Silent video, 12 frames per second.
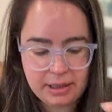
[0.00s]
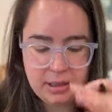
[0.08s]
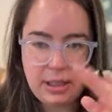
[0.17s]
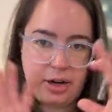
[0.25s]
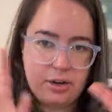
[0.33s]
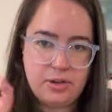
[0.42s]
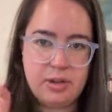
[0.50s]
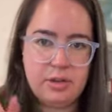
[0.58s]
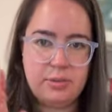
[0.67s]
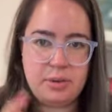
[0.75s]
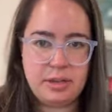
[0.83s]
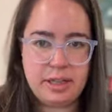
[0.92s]

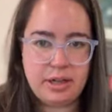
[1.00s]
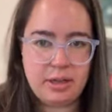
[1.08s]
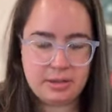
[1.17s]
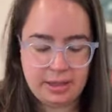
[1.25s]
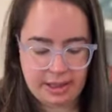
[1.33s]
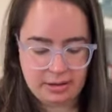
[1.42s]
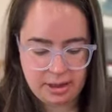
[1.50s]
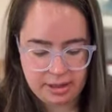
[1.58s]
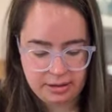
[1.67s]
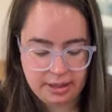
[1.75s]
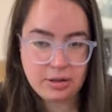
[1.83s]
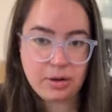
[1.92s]
letter, what are they called?
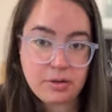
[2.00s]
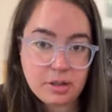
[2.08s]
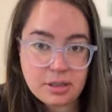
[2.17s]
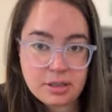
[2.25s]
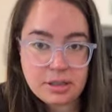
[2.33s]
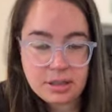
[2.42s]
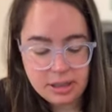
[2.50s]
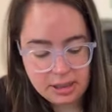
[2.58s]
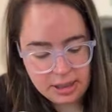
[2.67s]
Calligraphers.